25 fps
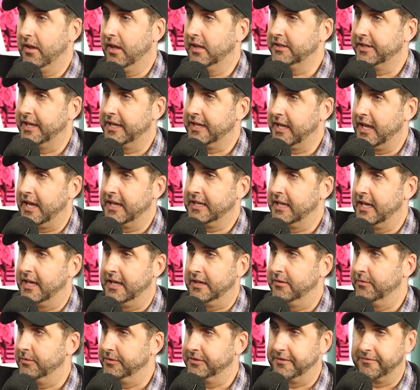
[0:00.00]
Like,
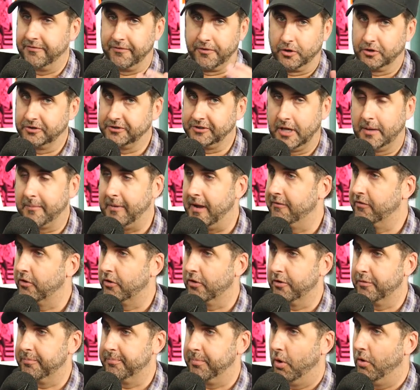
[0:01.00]
again, it was the first time I've
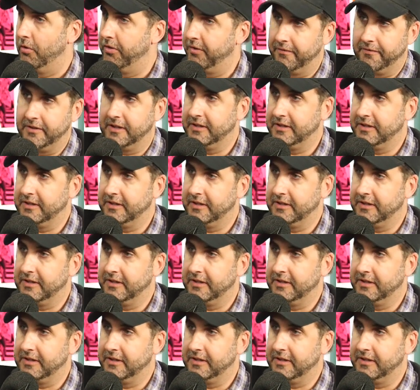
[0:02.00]
heard both of